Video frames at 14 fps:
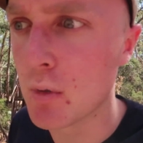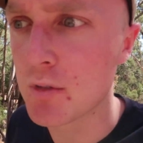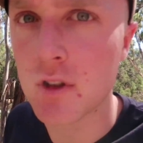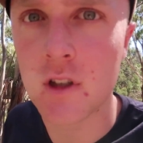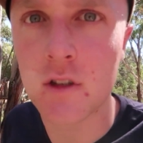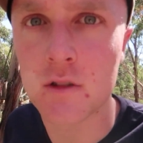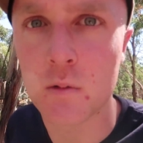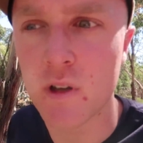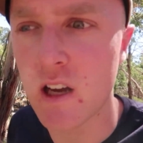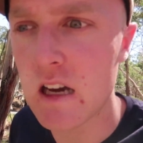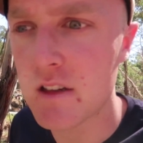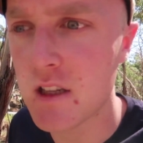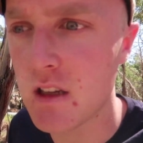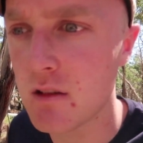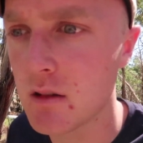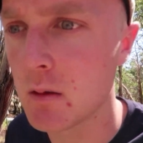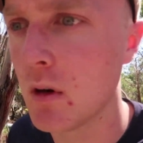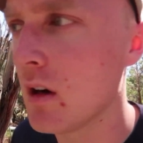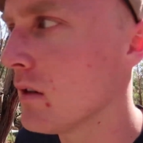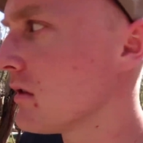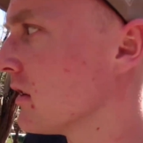boys and girls, we're out here in the
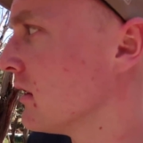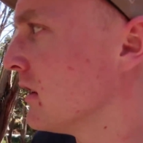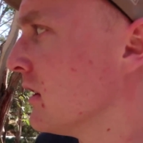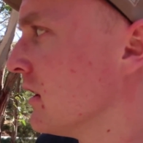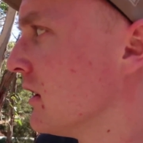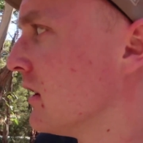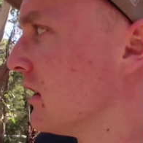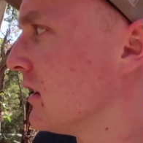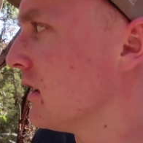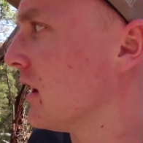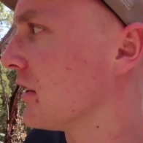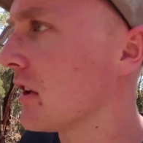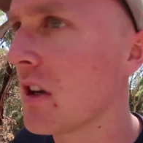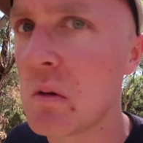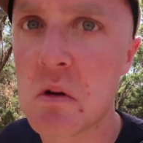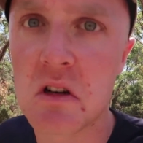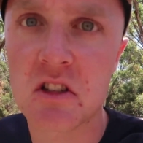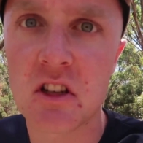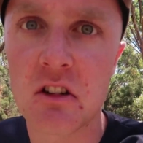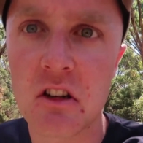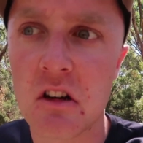wild. I don't know
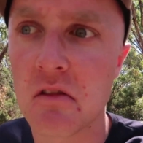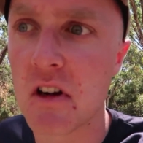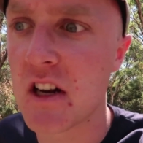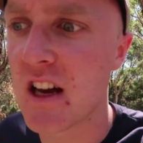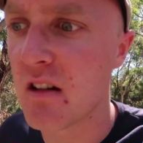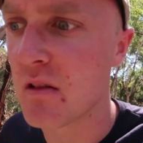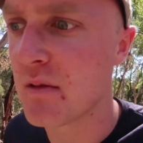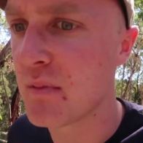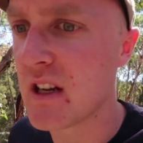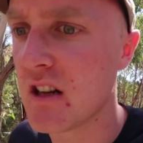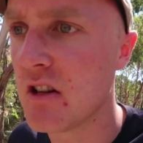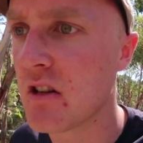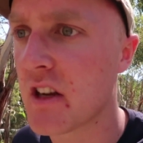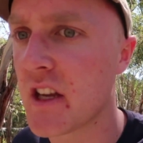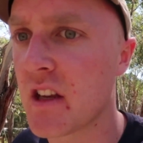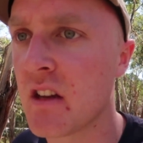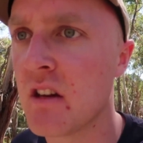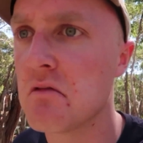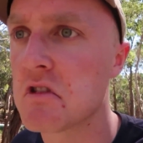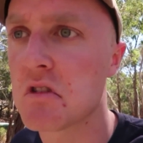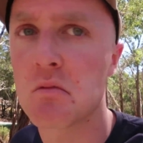what's going on right now. We've been looking
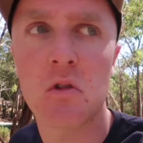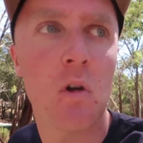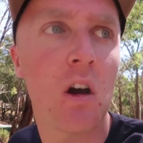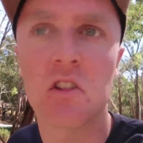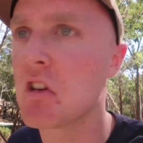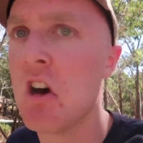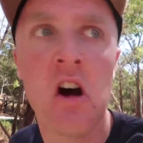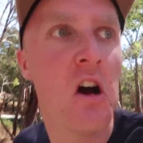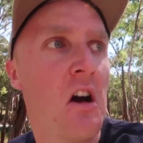for some koalas.